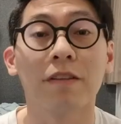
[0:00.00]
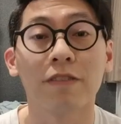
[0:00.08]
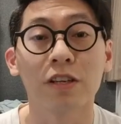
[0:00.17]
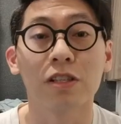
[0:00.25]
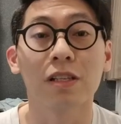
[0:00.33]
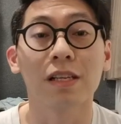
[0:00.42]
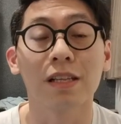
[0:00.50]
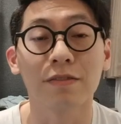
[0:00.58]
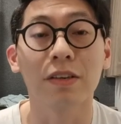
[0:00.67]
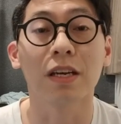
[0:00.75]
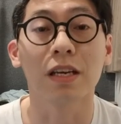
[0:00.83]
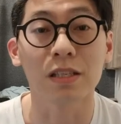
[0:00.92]
be officially
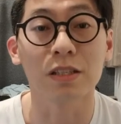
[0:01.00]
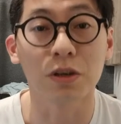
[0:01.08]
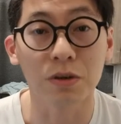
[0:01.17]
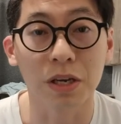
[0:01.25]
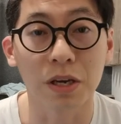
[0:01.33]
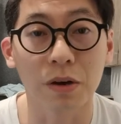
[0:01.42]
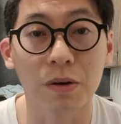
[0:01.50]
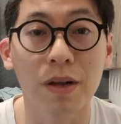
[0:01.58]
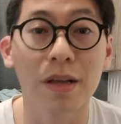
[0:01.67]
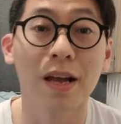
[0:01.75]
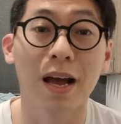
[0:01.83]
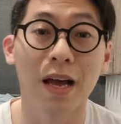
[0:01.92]
living in Tokyo.
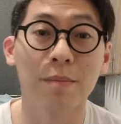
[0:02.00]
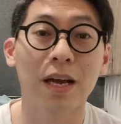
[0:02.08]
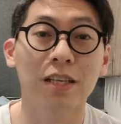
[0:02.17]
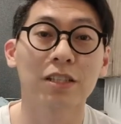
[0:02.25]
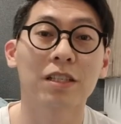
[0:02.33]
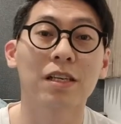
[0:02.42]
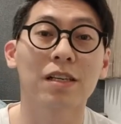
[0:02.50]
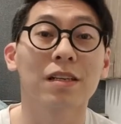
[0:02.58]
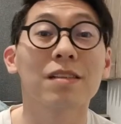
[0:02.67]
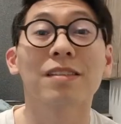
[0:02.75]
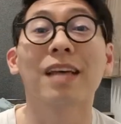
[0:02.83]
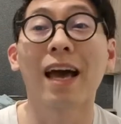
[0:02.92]
I'm actually a
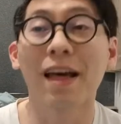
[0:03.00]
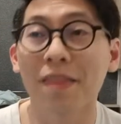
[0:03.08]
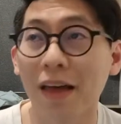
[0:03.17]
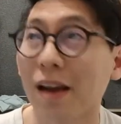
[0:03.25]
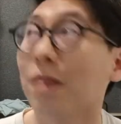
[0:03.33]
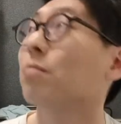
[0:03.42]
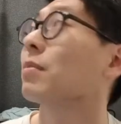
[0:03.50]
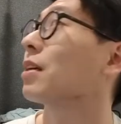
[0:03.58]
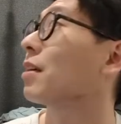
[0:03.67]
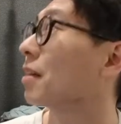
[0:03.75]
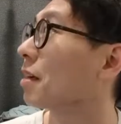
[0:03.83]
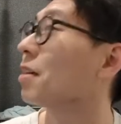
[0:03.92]
little sad that I'm
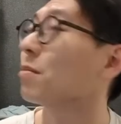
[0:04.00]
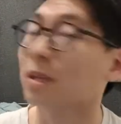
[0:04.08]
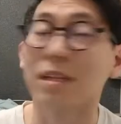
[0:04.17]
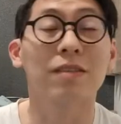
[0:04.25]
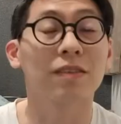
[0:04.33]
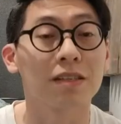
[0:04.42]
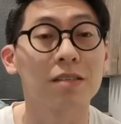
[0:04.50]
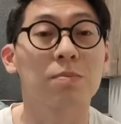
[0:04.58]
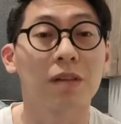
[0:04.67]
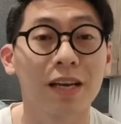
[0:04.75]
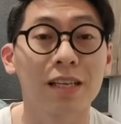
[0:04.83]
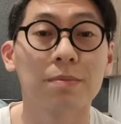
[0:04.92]
gonna be leaving this
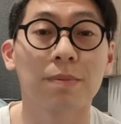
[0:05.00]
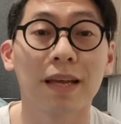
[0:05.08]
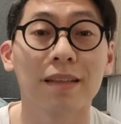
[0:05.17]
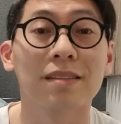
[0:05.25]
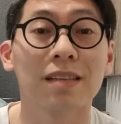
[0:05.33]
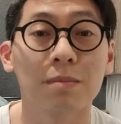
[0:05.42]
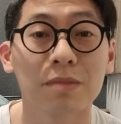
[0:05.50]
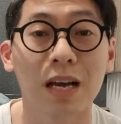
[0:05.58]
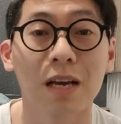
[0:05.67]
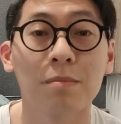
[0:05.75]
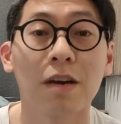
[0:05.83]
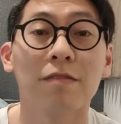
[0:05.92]
place, but at the same
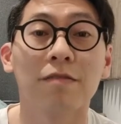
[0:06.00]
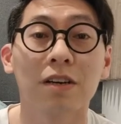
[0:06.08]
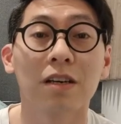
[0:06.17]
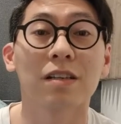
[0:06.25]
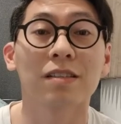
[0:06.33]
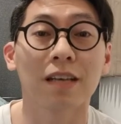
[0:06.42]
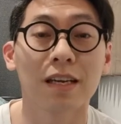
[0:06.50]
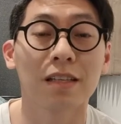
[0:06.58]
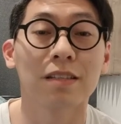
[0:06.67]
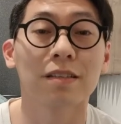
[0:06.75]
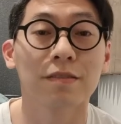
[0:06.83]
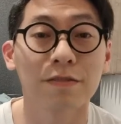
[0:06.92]
time, I'm very
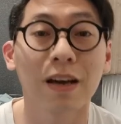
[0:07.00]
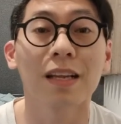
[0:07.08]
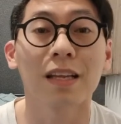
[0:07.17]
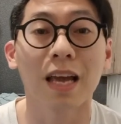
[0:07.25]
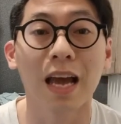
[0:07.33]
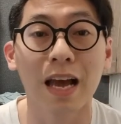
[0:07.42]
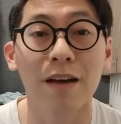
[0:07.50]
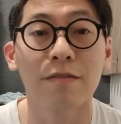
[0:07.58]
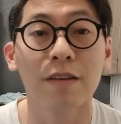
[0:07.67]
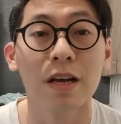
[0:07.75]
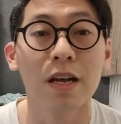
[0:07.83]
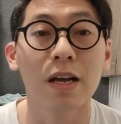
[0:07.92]
excited to finally
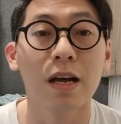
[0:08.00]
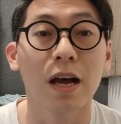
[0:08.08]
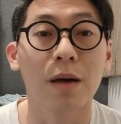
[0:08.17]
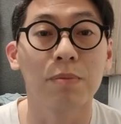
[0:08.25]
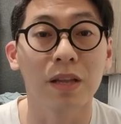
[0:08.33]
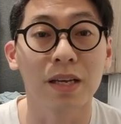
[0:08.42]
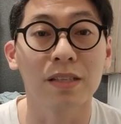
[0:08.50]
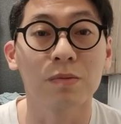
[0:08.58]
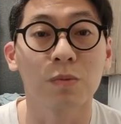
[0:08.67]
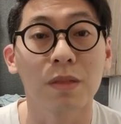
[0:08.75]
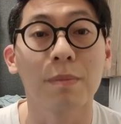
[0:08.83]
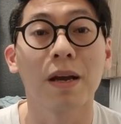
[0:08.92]
have a place
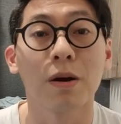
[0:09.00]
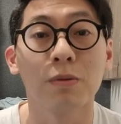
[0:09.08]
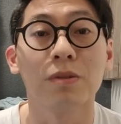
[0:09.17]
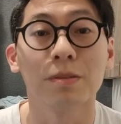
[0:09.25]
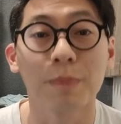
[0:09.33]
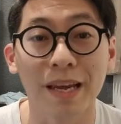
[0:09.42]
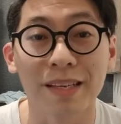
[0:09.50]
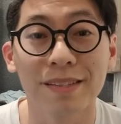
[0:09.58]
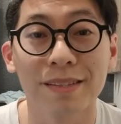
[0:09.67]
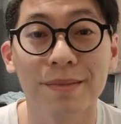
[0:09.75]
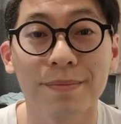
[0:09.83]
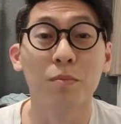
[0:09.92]
with my own
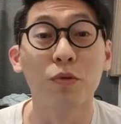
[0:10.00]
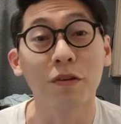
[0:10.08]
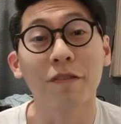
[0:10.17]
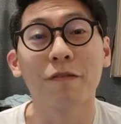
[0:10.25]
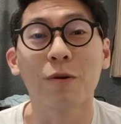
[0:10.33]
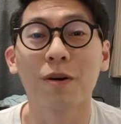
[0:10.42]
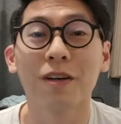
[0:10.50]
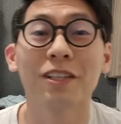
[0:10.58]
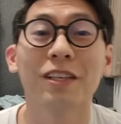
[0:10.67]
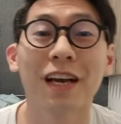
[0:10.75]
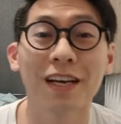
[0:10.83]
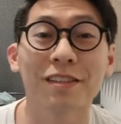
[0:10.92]
space. Moving forward,
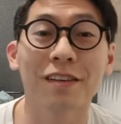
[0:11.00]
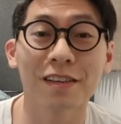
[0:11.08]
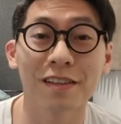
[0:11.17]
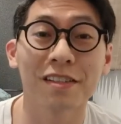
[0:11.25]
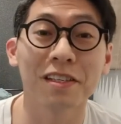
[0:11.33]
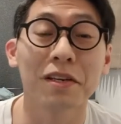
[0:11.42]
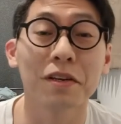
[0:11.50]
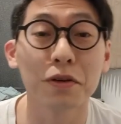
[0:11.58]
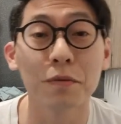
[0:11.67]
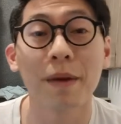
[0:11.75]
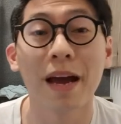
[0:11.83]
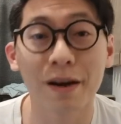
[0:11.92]
you guys are going to see a
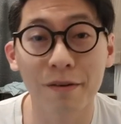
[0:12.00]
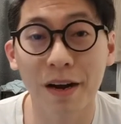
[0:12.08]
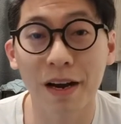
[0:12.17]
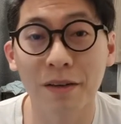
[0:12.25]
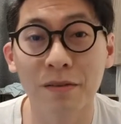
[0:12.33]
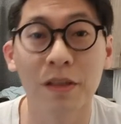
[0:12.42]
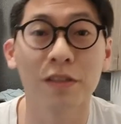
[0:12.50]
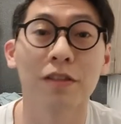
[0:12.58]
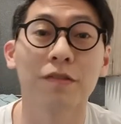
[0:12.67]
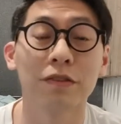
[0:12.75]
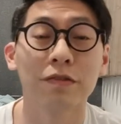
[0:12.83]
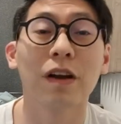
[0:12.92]
new background.
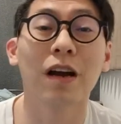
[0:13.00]
So if you've